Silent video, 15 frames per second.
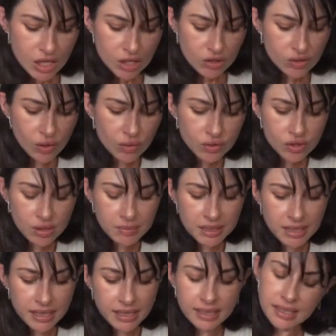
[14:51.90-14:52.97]
So
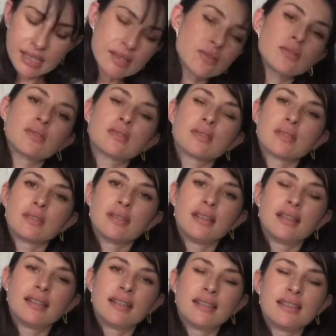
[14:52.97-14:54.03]
Gemini, this
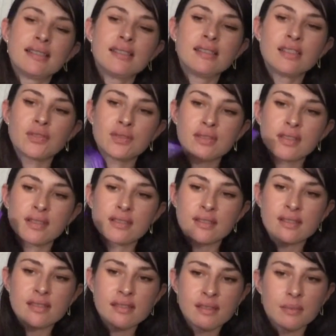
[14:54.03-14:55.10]
is interesting because
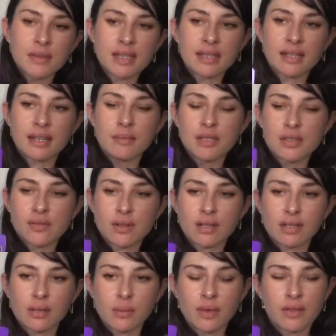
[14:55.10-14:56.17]
this is something that I've been
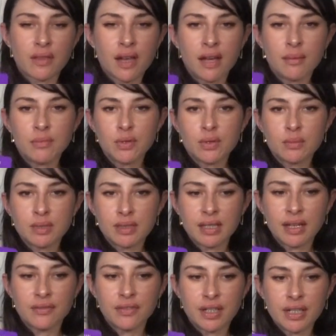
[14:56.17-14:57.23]
struggling with. I'm normally
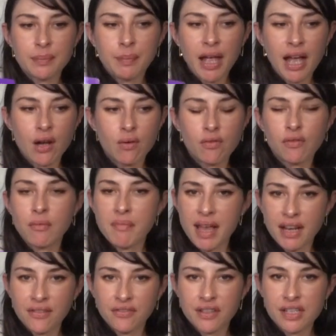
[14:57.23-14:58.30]
a very powerful
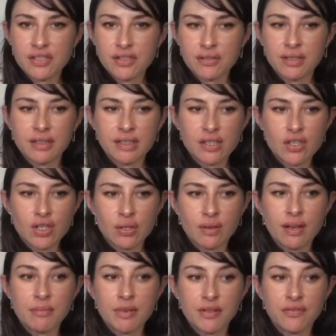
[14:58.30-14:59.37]
manifester, and this year
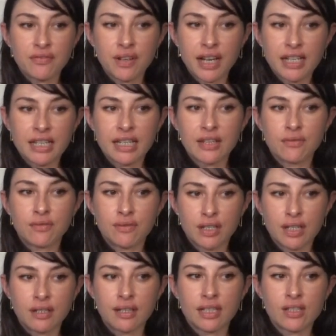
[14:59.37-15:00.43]
I've been finding it
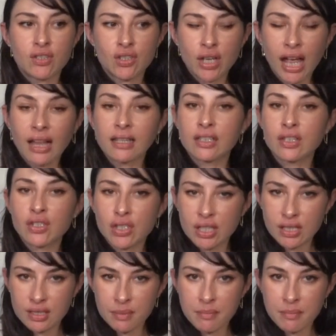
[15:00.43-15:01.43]
very challenging to